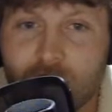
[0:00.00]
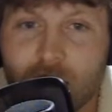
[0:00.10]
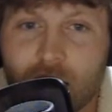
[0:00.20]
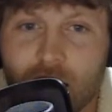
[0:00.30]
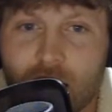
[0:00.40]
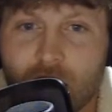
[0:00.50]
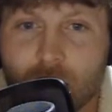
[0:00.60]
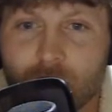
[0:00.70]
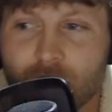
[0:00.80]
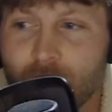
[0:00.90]
But
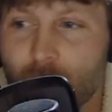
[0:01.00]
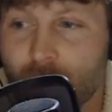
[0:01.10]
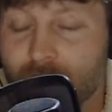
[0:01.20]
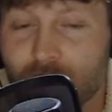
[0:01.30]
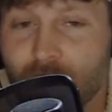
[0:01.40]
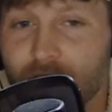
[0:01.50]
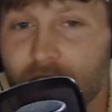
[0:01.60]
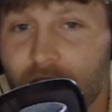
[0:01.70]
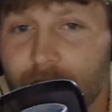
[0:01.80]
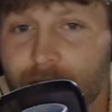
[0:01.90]
it was a fun
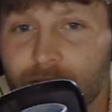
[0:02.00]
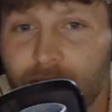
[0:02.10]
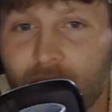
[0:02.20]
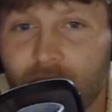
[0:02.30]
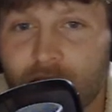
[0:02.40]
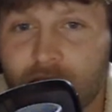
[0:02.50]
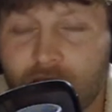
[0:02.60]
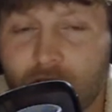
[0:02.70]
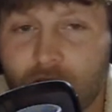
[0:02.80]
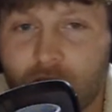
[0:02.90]
time. And if
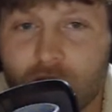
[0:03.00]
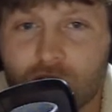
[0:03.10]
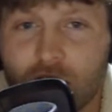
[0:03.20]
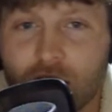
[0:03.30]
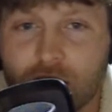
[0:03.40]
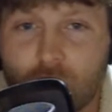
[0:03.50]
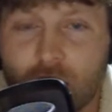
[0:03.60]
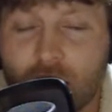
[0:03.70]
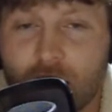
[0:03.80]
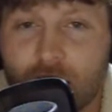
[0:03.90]
you get a chance, go
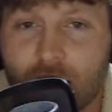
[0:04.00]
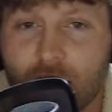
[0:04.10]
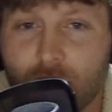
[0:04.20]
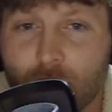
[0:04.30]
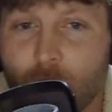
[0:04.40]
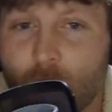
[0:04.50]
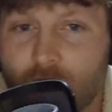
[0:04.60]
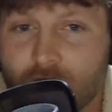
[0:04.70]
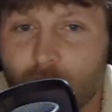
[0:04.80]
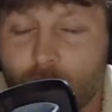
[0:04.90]
ahead and rewatch
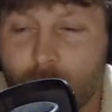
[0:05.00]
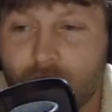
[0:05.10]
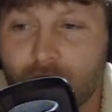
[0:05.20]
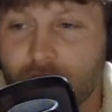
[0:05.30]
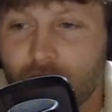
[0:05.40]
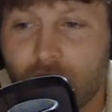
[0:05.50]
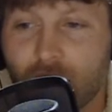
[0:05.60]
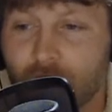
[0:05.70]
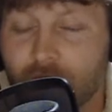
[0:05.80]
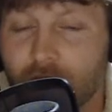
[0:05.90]
it me. Leave a like on
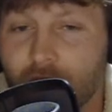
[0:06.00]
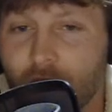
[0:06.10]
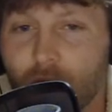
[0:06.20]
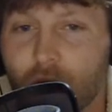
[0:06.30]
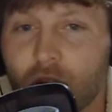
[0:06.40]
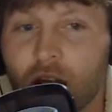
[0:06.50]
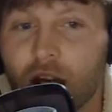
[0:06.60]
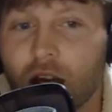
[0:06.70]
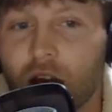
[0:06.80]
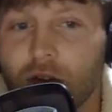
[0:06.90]
the video.
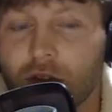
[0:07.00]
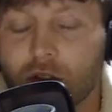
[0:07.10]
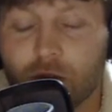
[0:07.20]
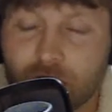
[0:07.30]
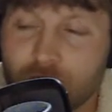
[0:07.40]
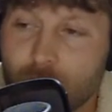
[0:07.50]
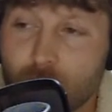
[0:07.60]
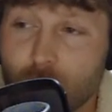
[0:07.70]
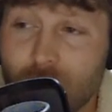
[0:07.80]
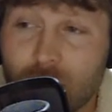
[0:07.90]
If it's your first time
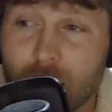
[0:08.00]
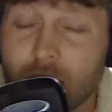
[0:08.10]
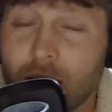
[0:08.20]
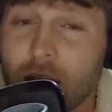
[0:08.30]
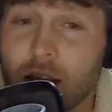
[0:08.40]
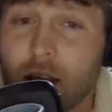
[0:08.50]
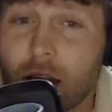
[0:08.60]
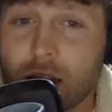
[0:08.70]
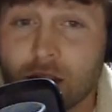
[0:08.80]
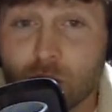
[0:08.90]
tuning in,
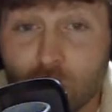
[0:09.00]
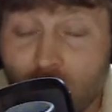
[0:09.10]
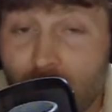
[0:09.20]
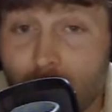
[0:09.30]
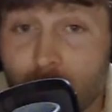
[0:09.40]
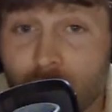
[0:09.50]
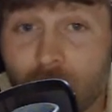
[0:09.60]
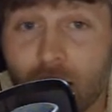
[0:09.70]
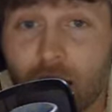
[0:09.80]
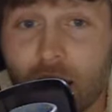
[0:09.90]
subscribe.
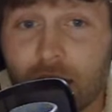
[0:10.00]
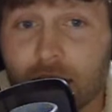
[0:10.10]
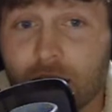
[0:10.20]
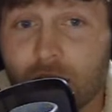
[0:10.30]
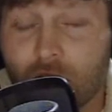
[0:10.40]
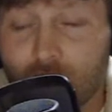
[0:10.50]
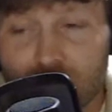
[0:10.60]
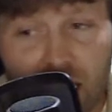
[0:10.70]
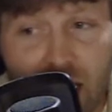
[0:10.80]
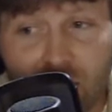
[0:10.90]
And usually I
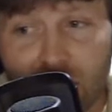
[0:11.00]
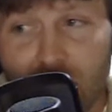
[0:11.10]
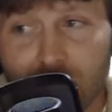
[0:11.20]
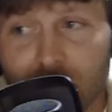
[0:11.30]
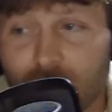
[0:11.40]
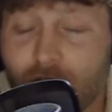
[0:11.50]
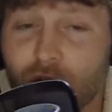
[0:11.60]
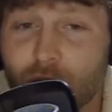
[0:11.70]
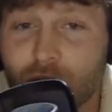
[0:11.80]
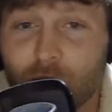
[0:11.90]
have a guest in here
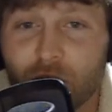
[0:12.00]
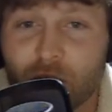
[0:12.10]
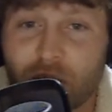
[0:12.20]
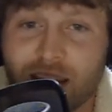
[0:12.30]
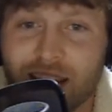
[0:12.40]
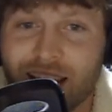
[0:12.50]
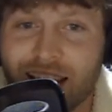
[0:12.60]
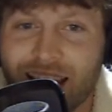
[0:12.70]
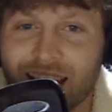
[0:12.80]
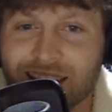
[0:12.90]
doing it with me,
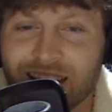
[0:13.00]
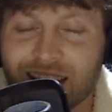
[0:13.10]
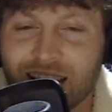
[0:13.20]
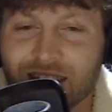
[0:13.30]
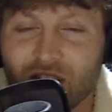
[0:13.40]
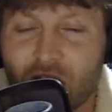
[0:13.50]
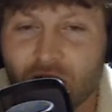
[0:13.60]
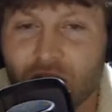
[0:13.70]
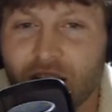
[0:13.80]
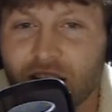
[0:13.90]
and it's a lot of
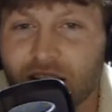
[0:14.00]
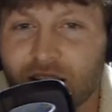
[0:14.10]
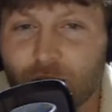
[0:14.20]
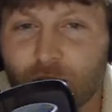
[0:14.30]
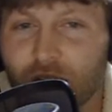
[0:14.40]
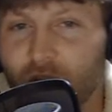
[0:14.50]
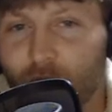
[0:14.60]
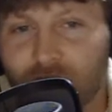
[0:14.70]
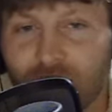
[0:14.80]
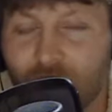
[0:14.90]
fun. And you know, we
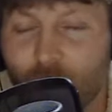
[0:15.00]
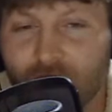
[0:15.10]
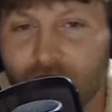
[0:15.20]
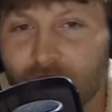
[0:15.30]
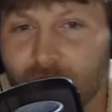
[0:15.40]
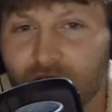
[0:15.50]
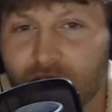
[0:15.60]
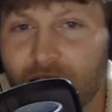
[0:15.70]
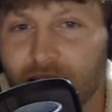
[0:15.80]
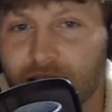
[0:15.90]
take questions from the
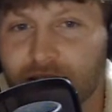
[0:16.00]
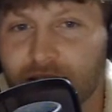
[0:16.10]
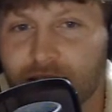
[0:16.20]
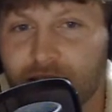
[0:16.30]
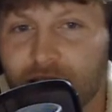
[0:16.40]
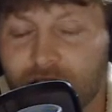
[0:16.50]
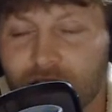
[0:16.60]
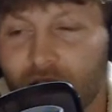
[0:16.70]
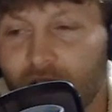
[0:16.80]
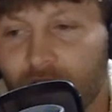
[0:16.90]
chat and just
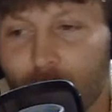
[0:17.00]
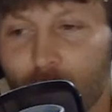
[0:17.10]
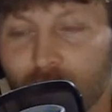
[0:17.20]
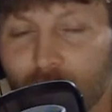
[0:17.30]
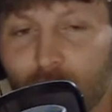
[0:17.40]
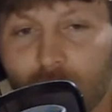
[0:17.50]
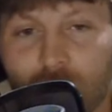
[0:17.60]
talk Cowboys ball.